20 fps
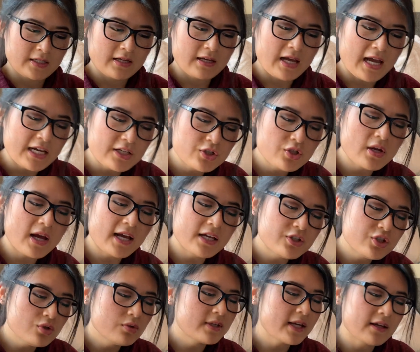I
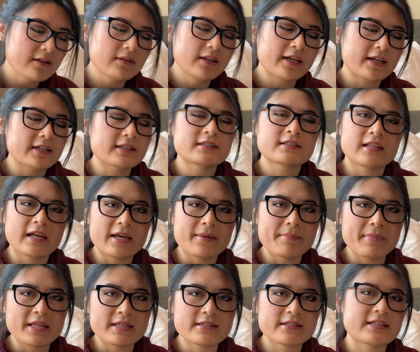do get like a slight
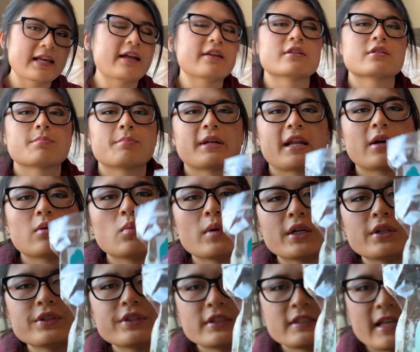mint scent, but I
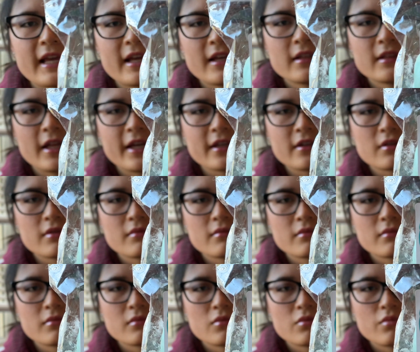will say like
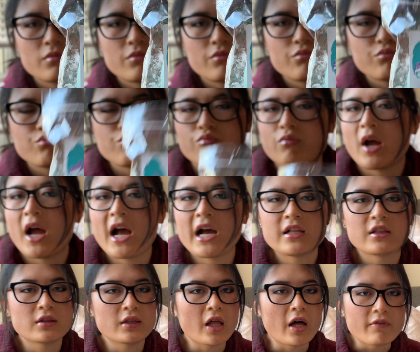I
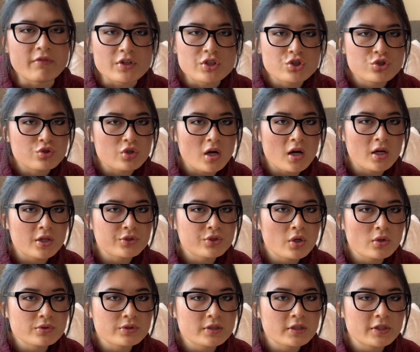love a strong
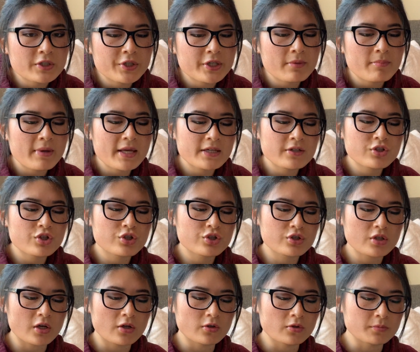nose clearing mint,
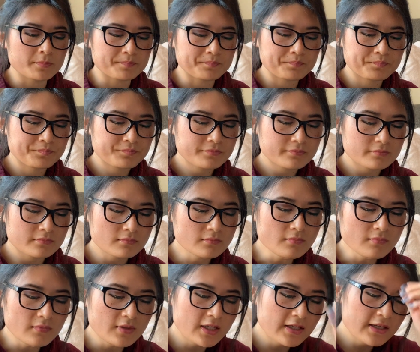so
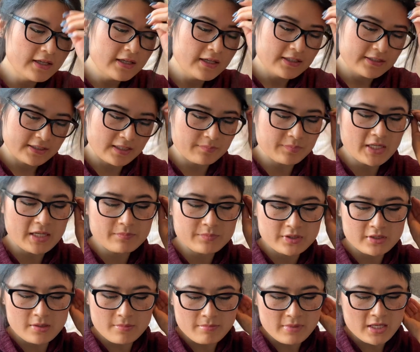sometimes
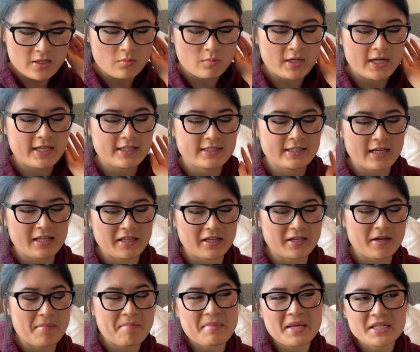to me when I say like
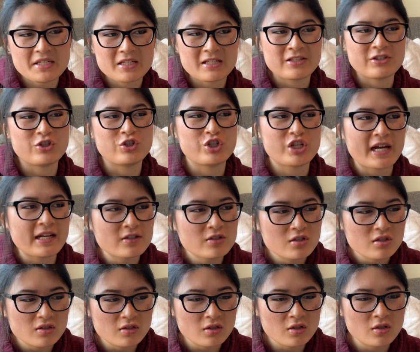a mint is
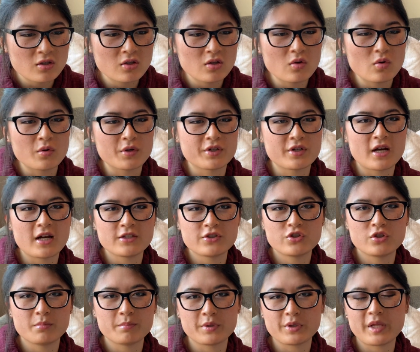gentle or not
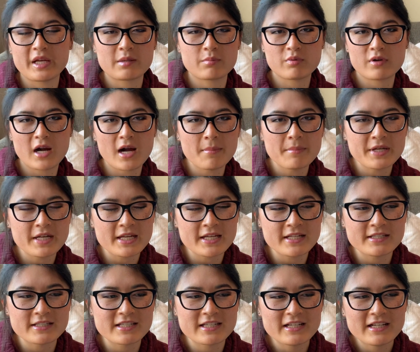super like
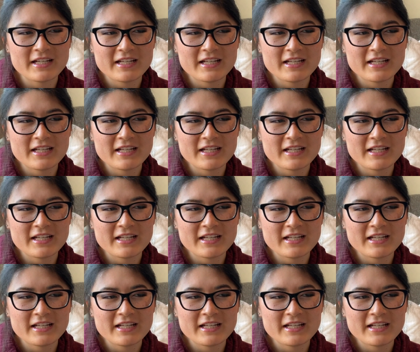prominent,